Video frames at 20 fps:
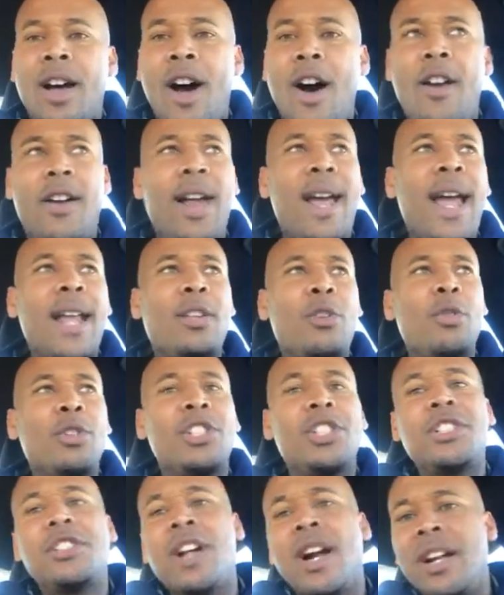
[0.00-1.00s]
All I got to do
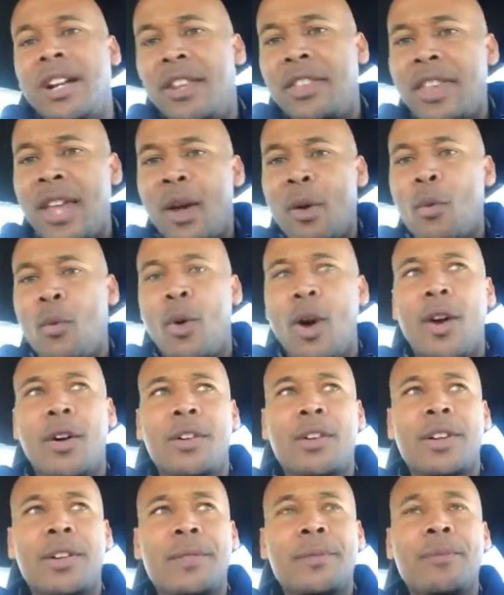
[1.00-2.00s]
is study their
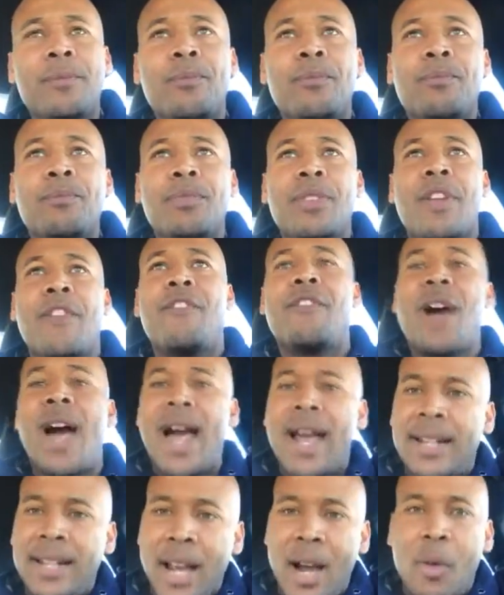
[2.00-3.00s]
work,
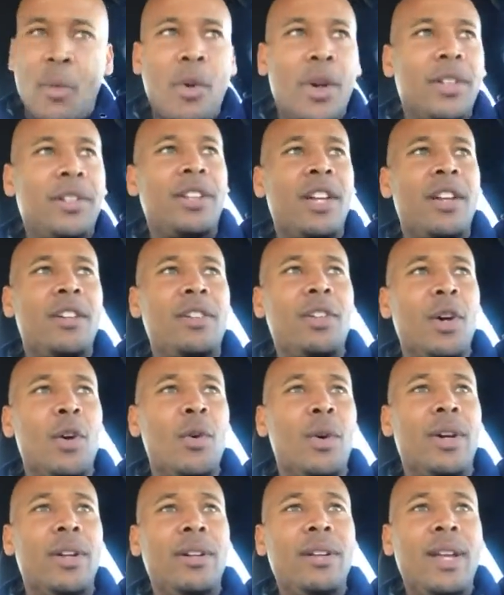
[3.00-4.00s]
find out what they're
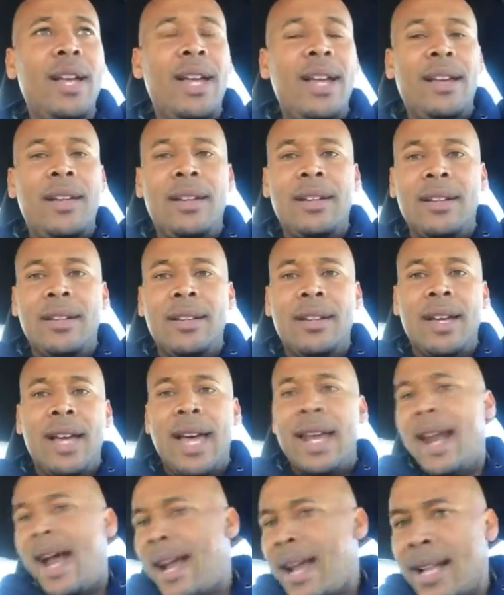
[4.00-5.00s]
doing,
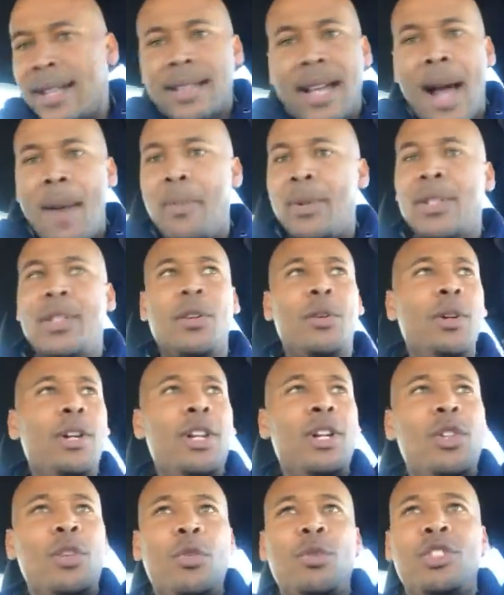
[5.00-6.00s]
and I got the
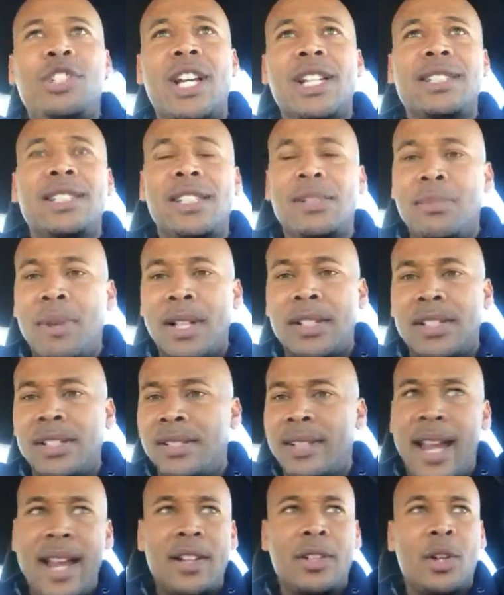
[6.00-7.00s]
opportunity to do just as much
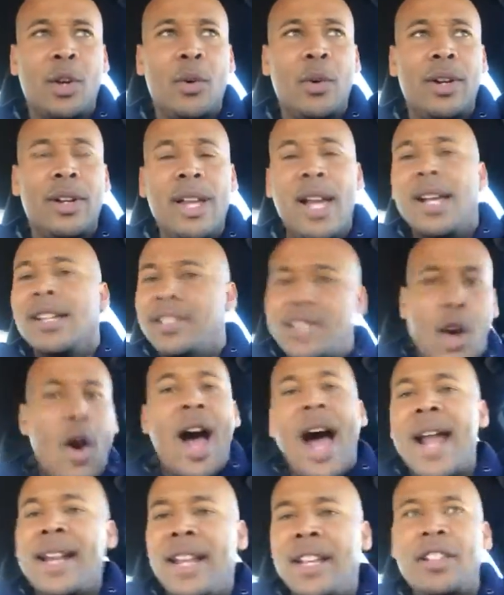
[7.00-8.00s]
as they're doing. So
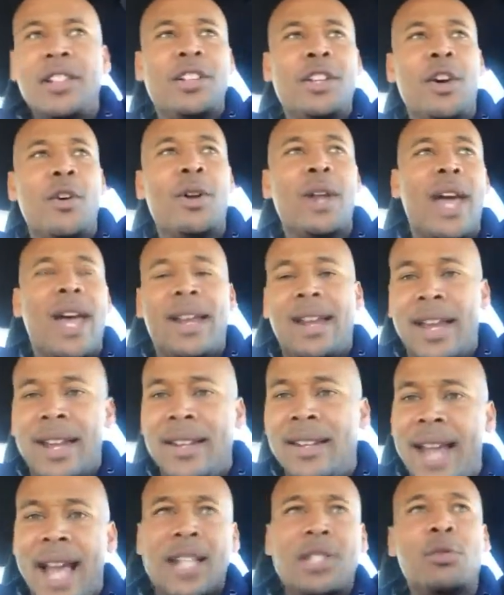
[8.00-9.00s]
I need to do that,
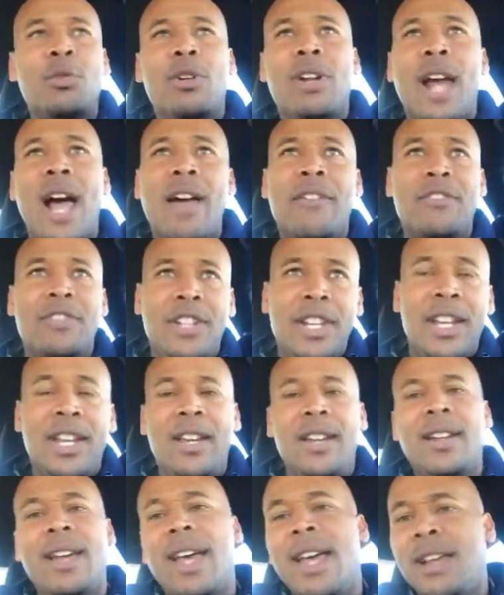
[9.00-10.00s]
and that's what I've
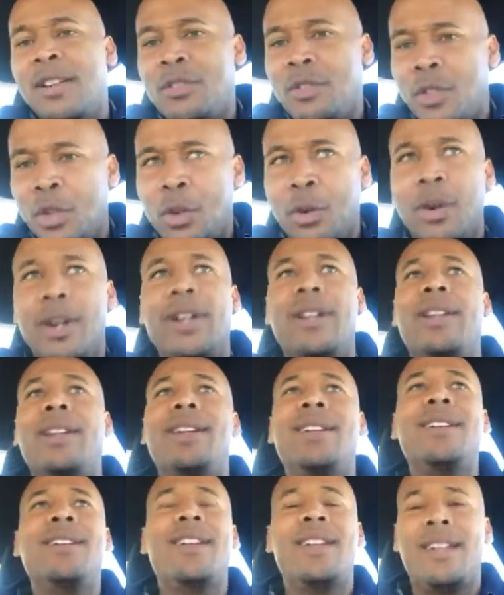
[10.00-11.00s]
did and doing
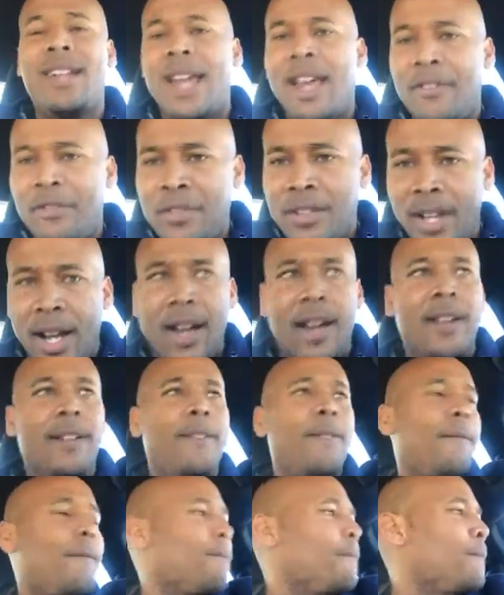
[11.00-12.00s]
and have done.